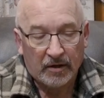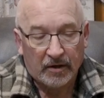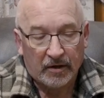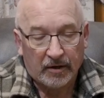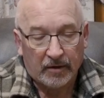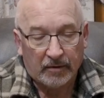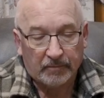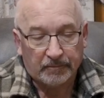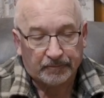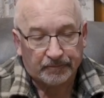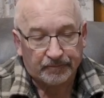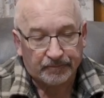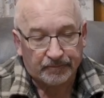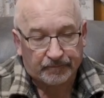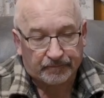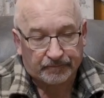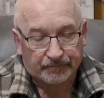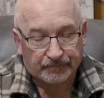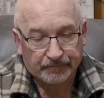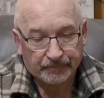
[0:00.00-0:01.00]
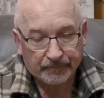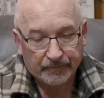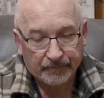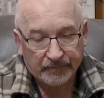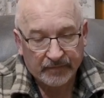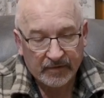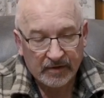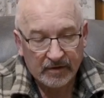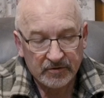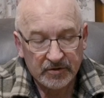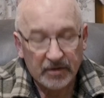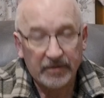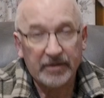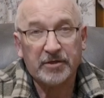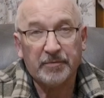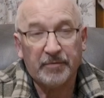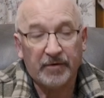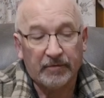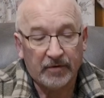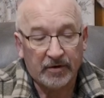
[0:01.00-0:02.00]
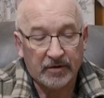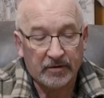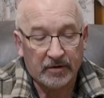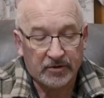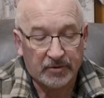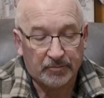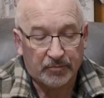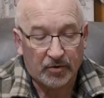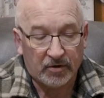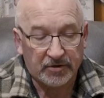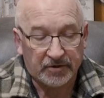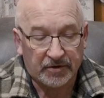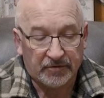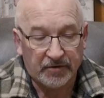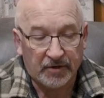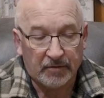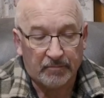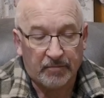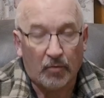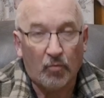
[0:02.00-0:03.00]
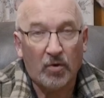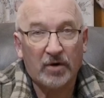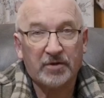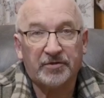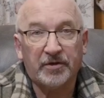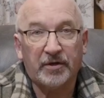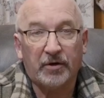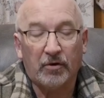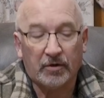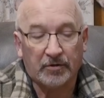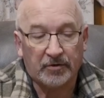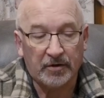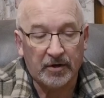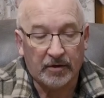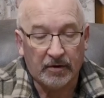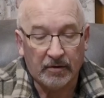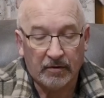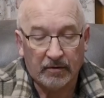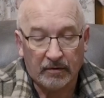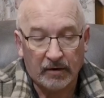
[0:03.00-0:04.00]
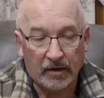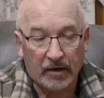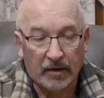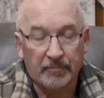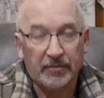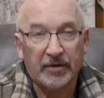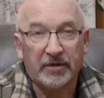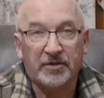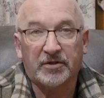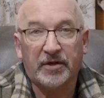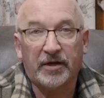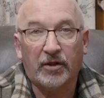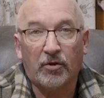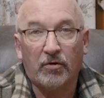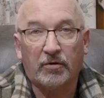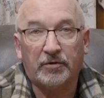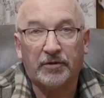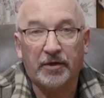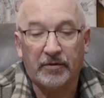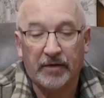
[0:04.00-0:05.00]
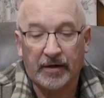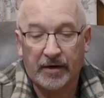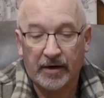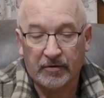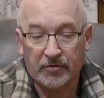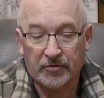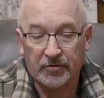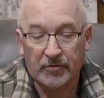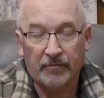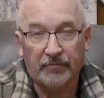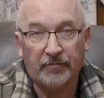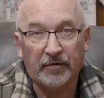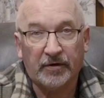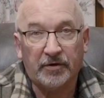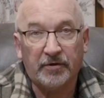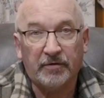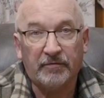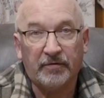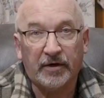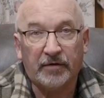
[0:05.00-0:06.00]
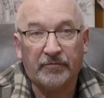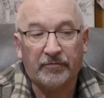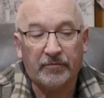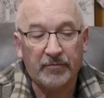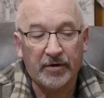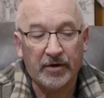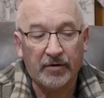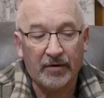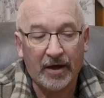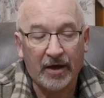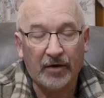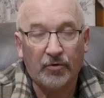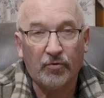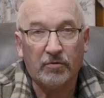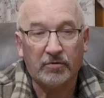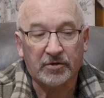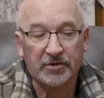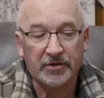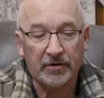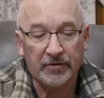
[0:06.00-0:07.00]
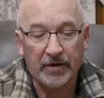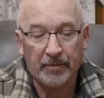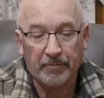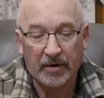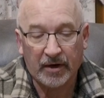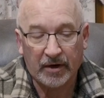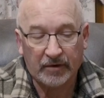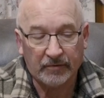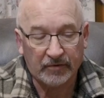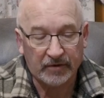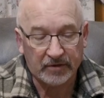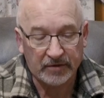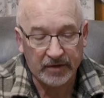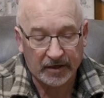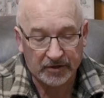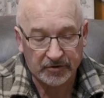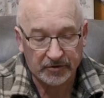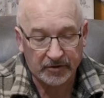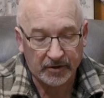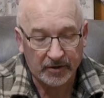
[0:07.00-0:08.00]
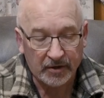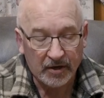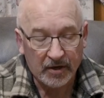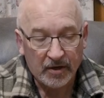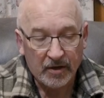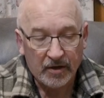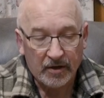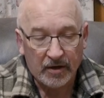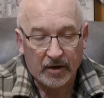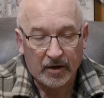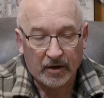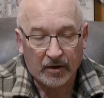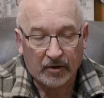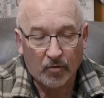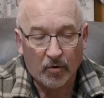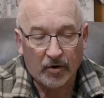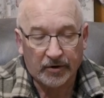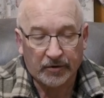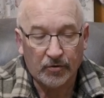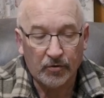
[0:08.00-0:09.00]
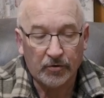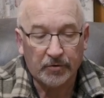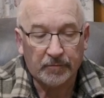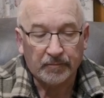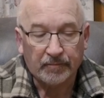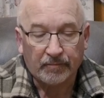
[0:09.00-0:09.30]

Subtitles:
So that's a bit of a surprising thing, but once they're locked in, they stay locked in. They don't sort of deviate from there at all, so that part of it is actually quite good.